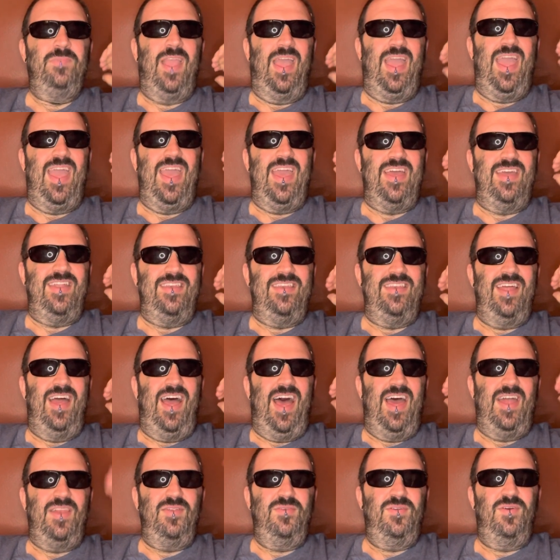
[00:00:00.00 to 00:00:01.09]
And
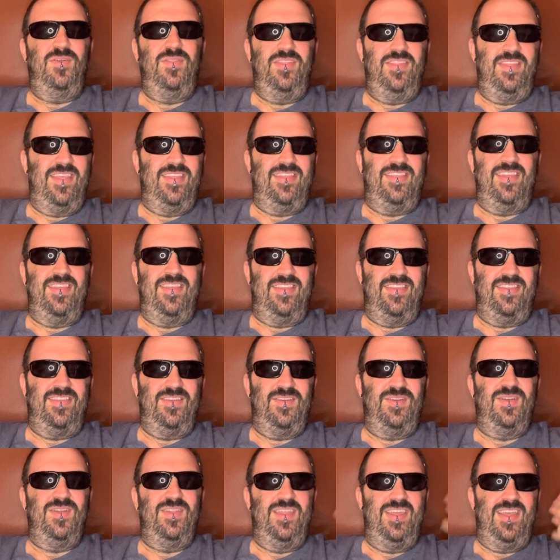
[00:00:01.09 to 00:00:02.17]
I don't know that that's
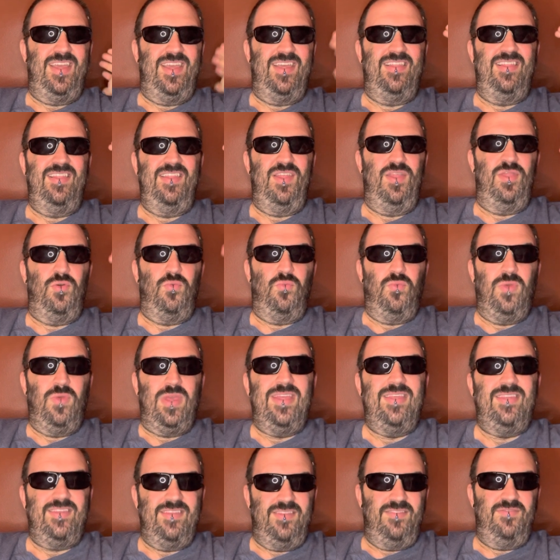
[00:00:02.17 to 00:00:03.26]
necessarily the
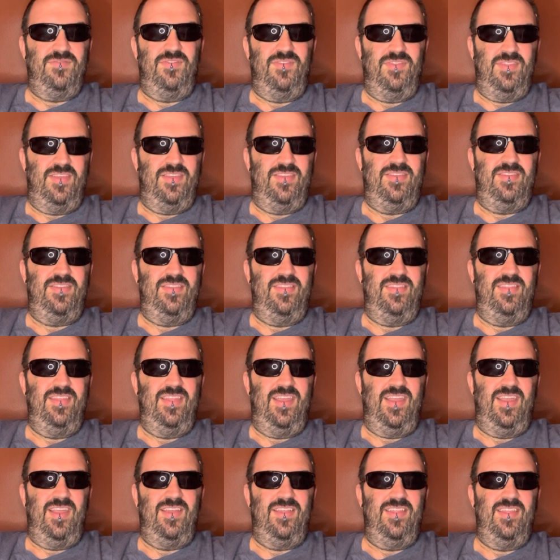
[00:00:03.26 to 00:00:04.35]
reason for this,
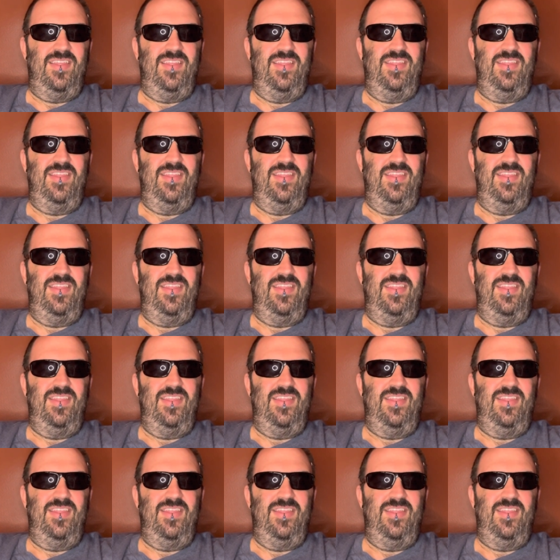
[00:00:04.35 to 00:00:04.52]
like,